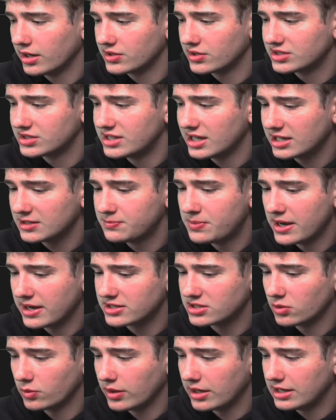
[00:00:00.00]
6
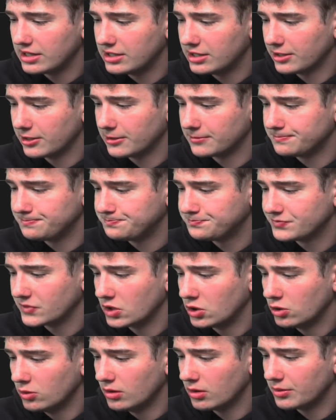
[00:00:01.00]
picks away here.
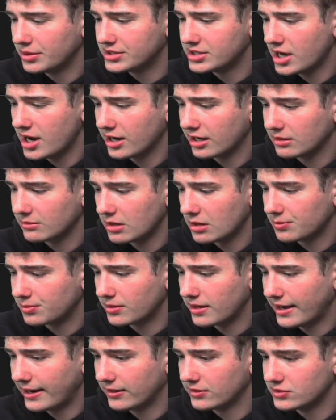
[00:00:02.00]
Who were we talking about
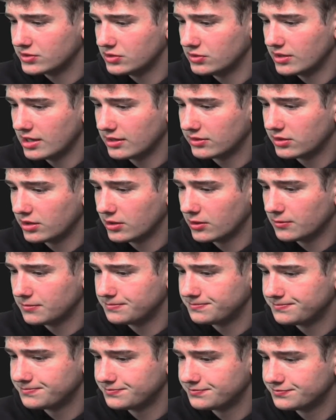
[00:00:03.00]
prior to that, though?
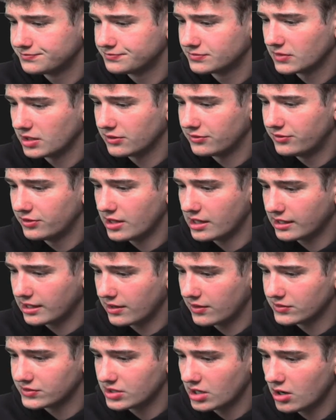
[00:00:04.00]
I feel like
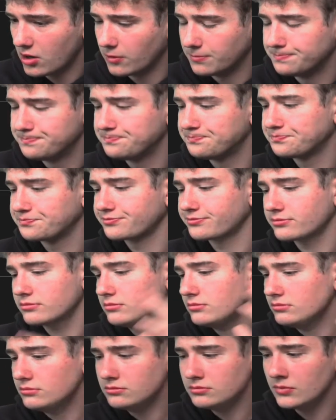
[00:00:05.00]
I was...
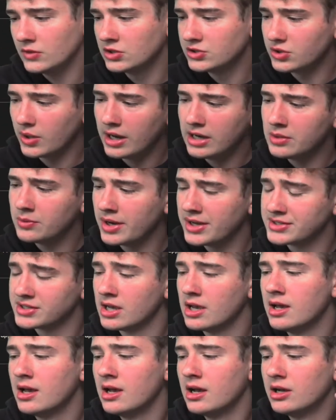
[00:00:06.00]
So anyways,
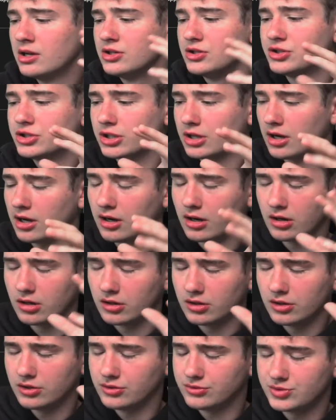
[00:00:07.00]

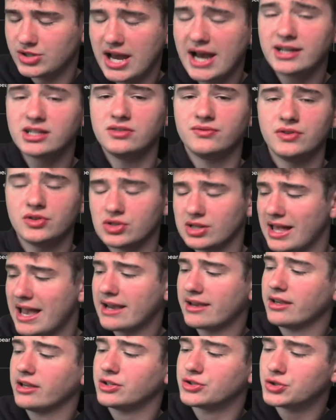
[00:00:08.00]
Jacksonville's
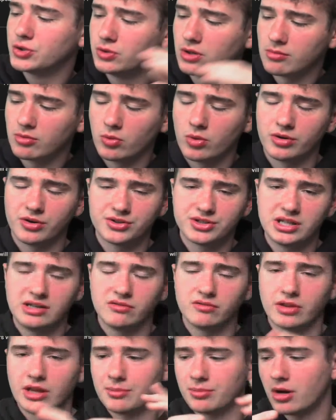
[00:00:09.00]
lacking a true number 1
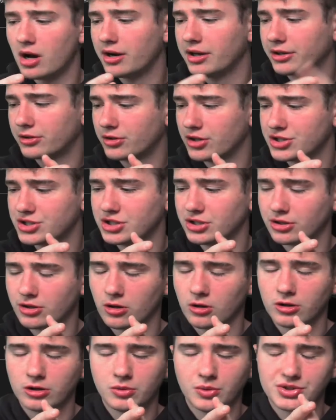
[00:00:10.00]
receiver. They brought in Christian
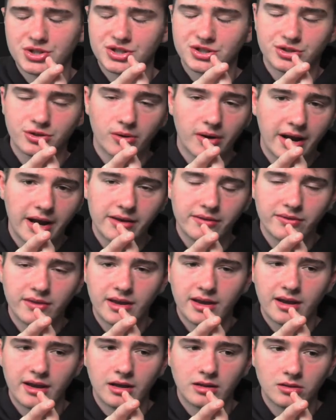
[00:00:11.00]
Kirk, which is great.
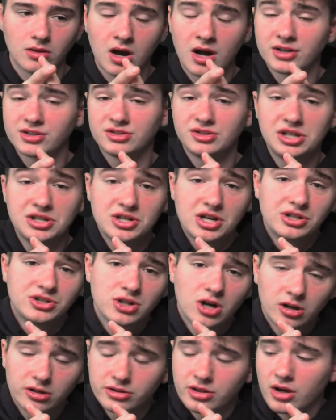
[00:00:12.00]
They lost DJ
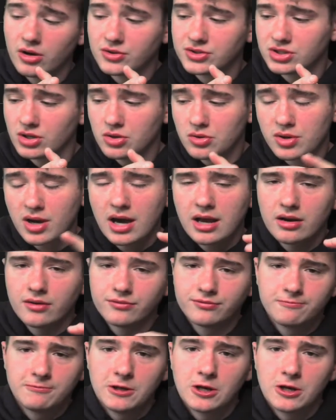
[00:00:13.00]
Chark, though, so you kind of,